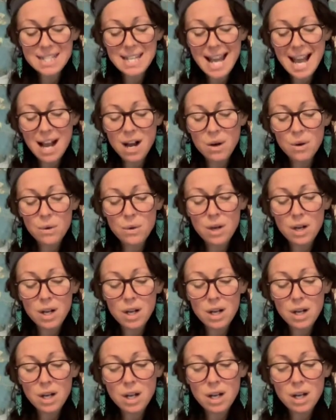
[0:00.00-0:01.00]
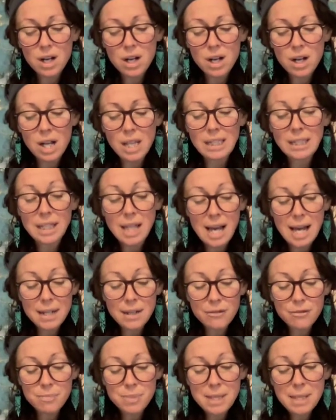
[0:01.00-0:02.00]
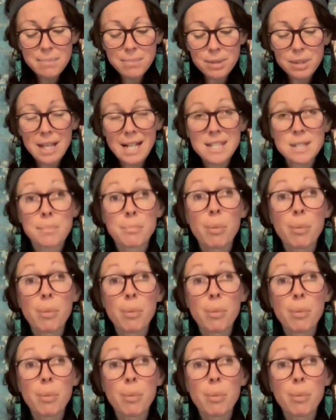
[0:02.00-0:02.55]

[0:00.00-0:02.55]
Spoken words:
Now, a lot of people like to